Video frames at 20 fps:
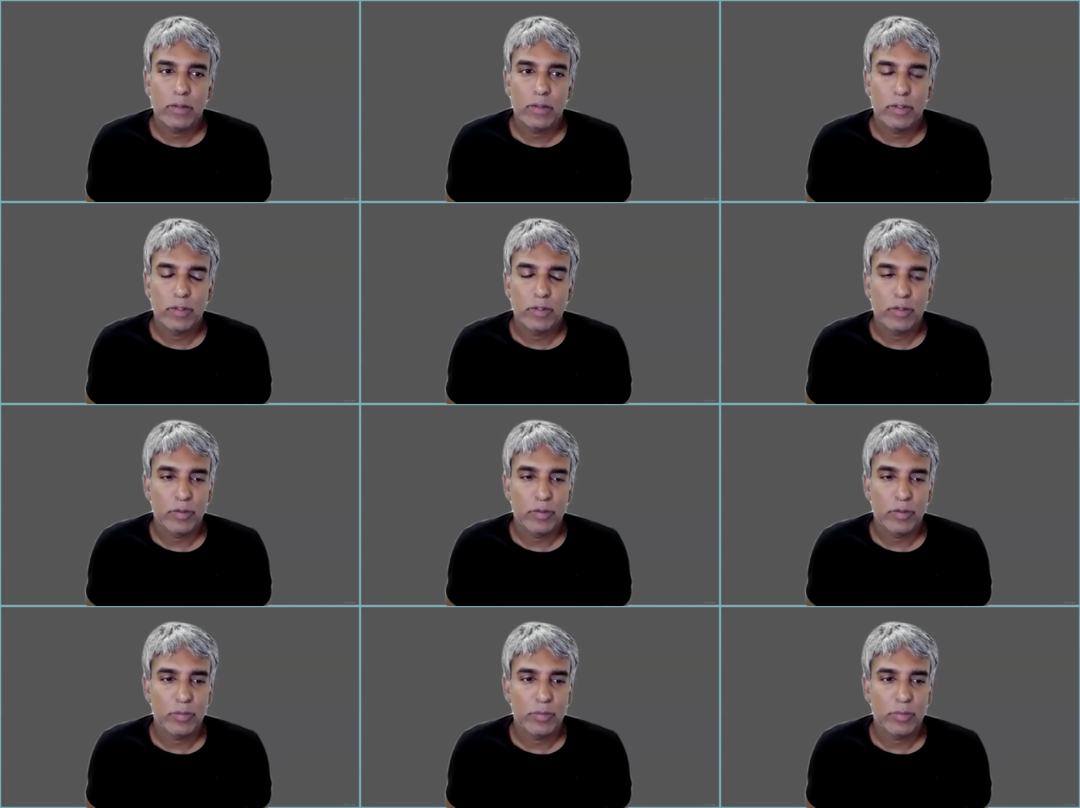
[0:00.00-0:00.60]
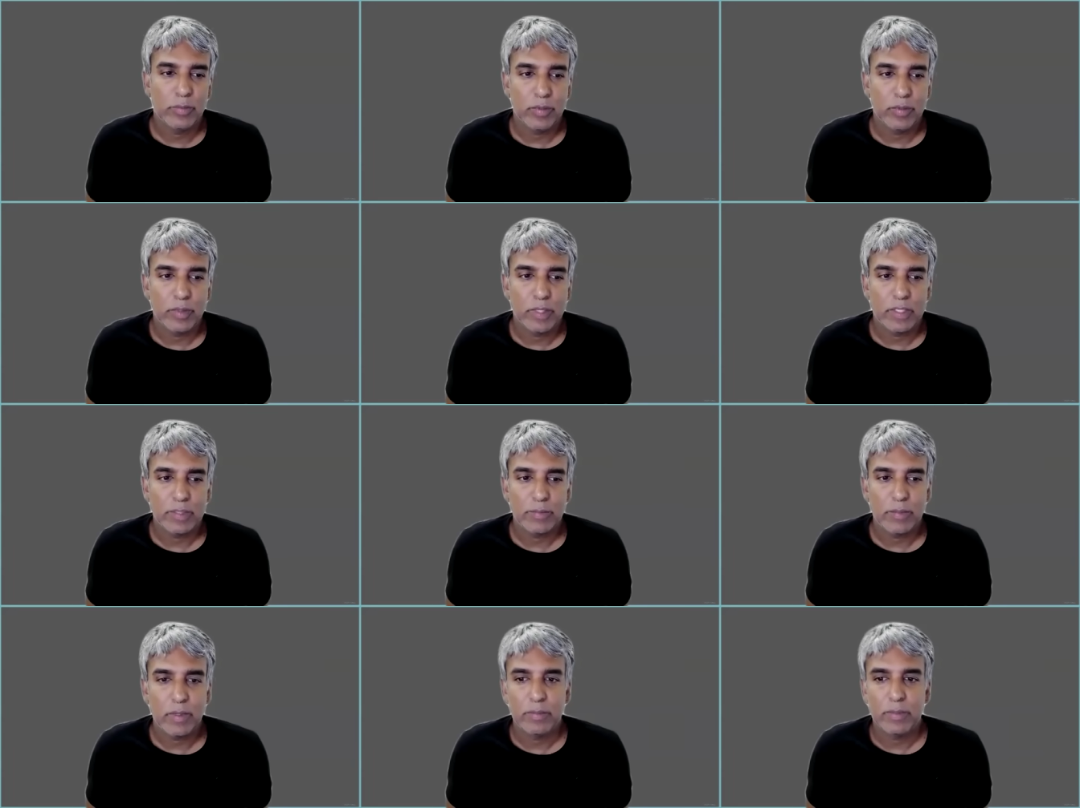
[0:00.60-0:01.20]
You
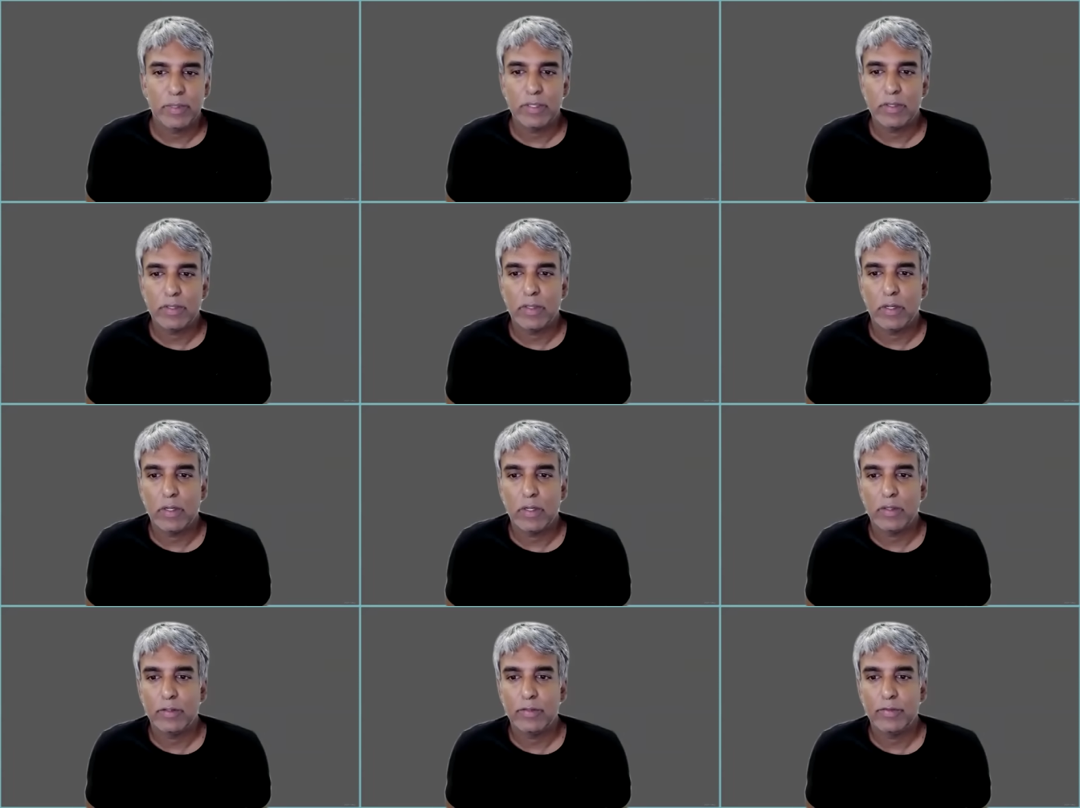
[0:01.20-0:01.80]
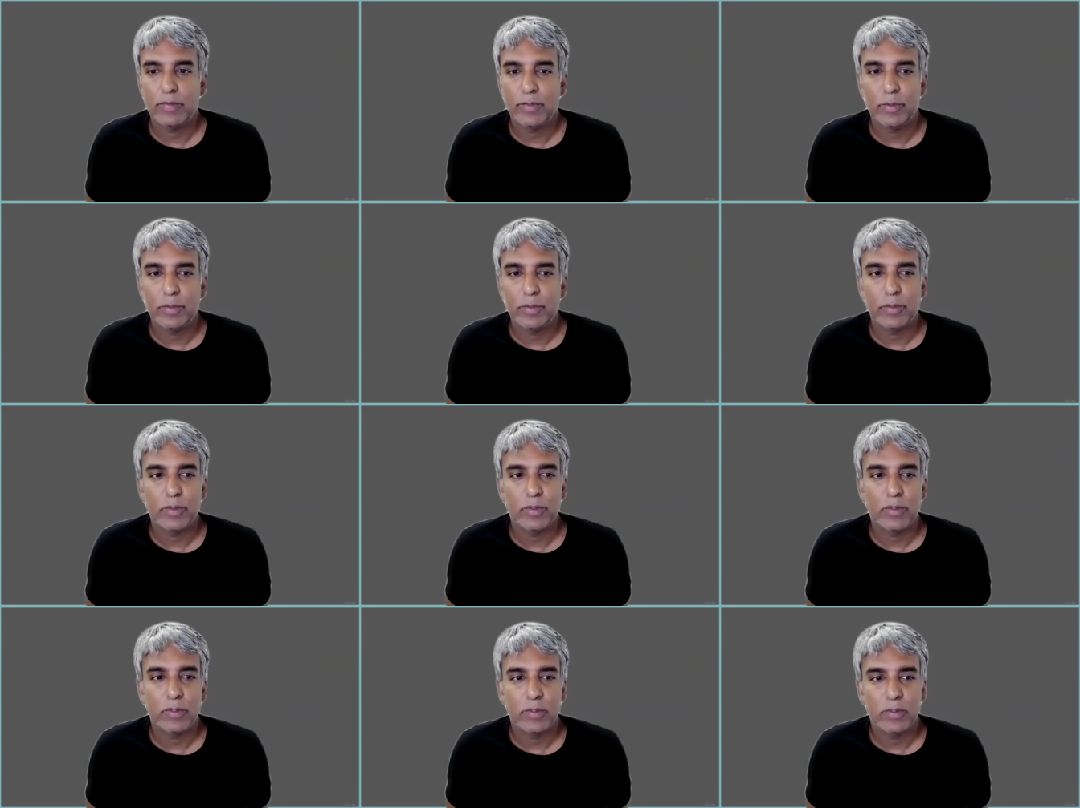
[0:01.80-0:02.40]
guys probably saw the
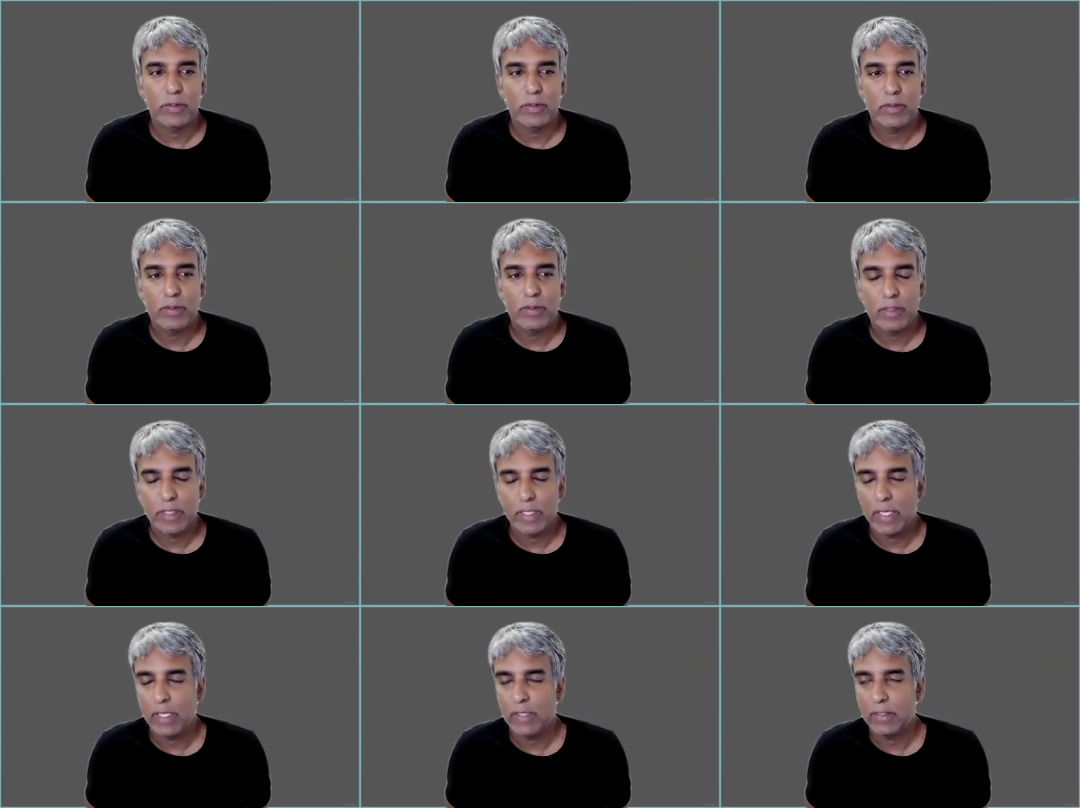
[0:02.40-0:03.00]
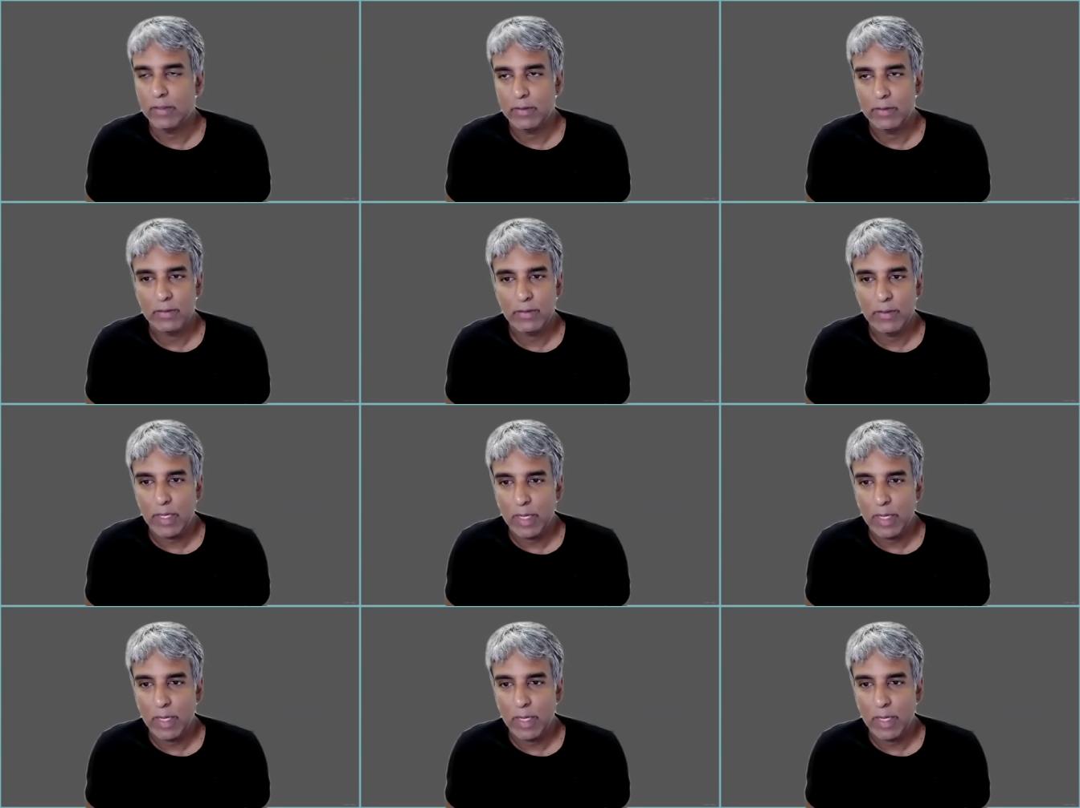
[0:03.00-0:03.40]
funeral, again,